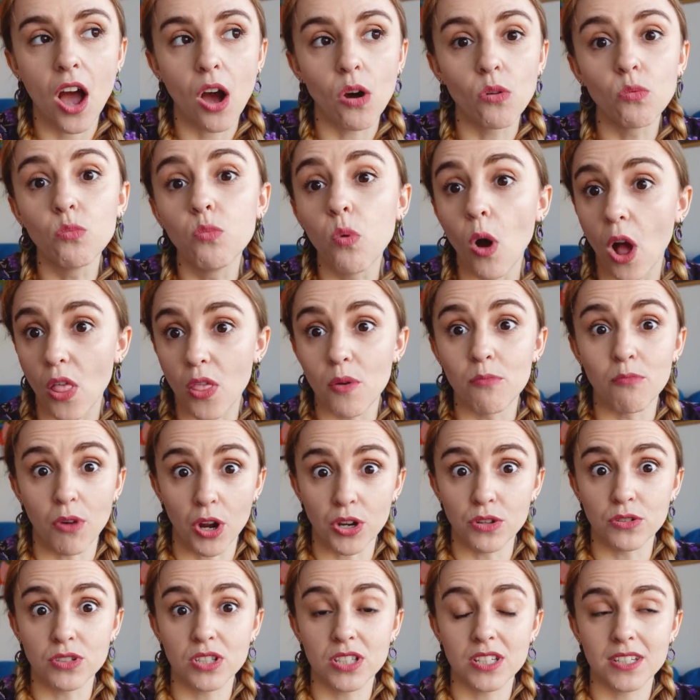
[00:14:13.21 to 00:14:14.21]
were the
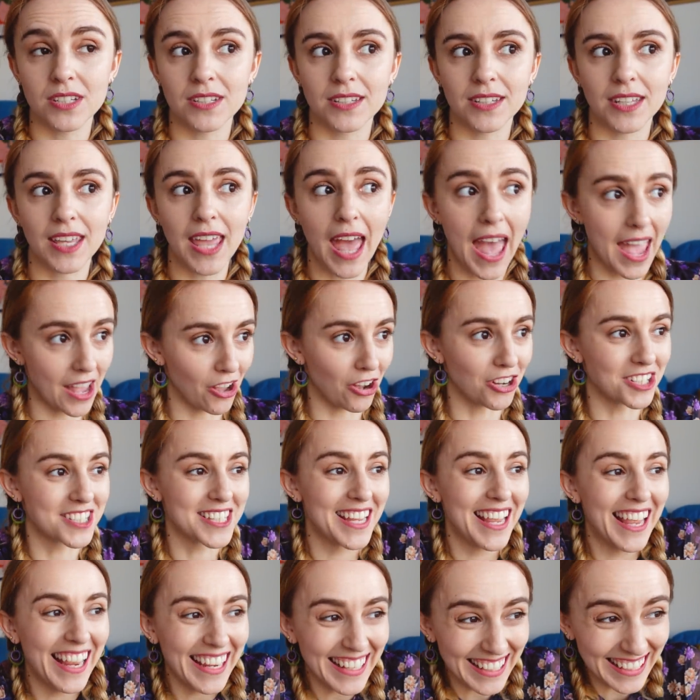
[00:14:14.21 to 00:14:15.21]
most
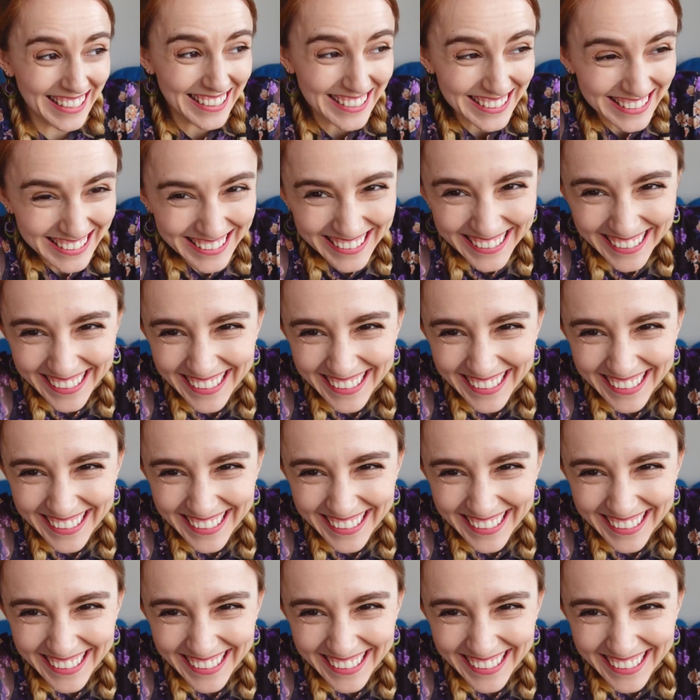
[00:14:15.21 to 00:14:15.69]
chaotic.